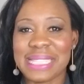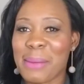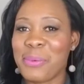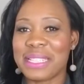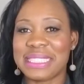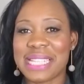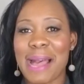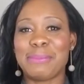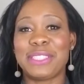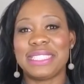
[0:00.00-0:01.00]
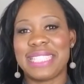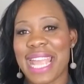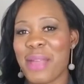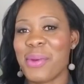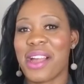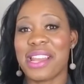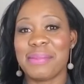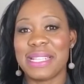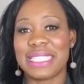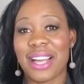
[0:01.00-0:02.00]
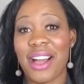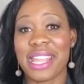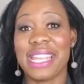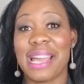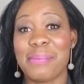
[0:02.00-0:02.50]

What's up, what's up? Today we're going to be talking